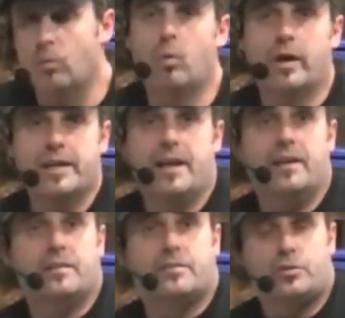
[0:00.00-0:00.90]

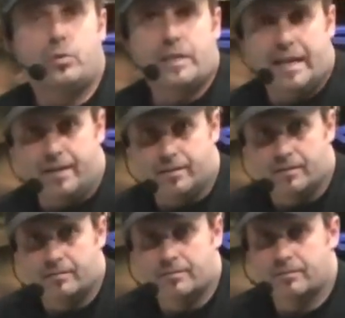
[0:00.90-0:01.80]
1-eanda,
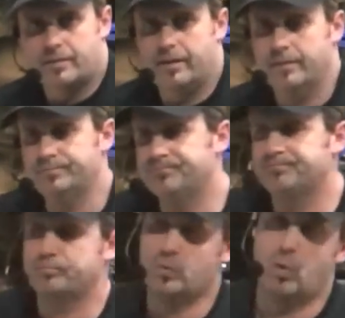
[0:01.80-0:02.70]
2-eanda, okay?
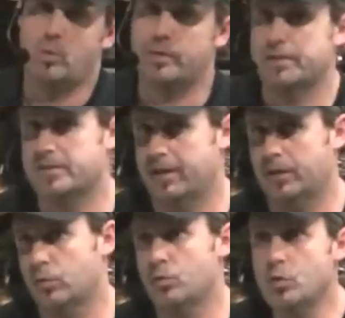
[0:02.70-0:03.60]
Or we can say
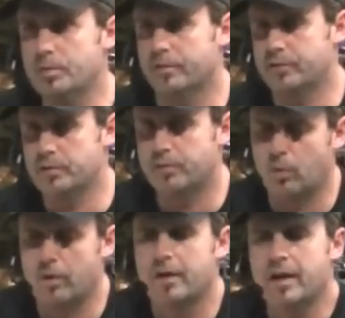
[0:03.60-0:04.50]
a group of
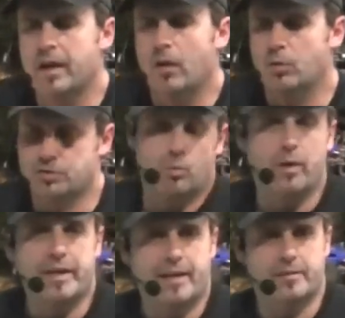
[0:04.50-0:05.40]
2/4. So
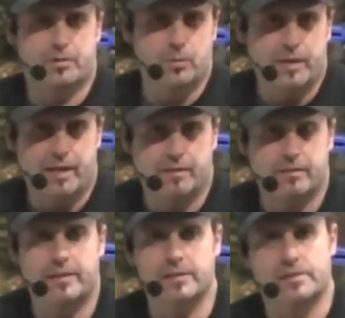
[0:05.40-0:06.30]
1-eanda,
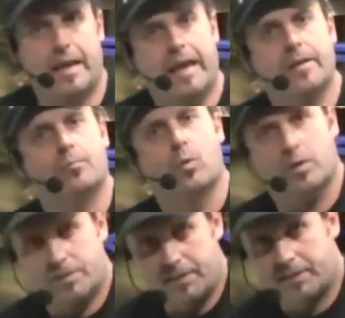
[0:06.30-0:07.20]
2-eanda is 8
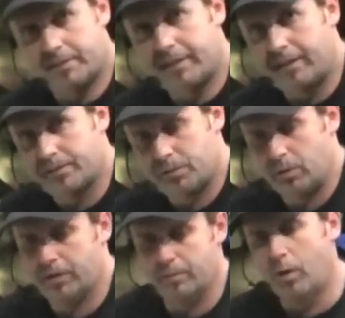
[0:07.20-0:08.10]
more 16ths.
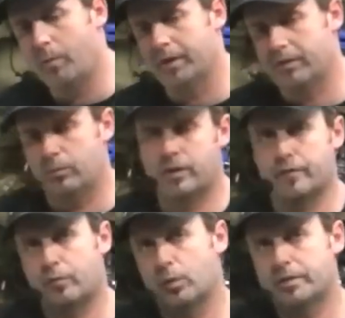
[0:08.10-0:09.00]
So at the moment, we've
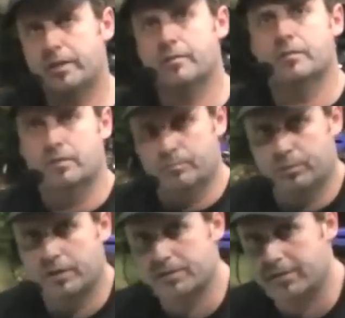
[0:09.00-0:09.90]
got 14
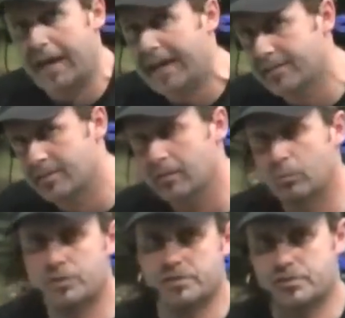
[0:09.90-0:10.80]
plus 8,
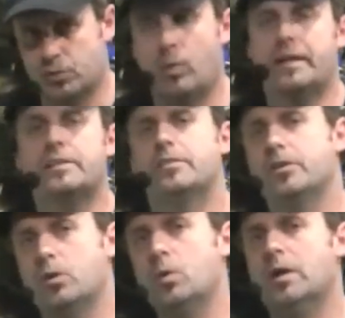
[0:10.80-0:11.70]
which is
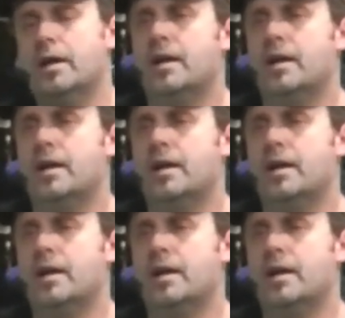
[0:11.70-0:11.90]
22.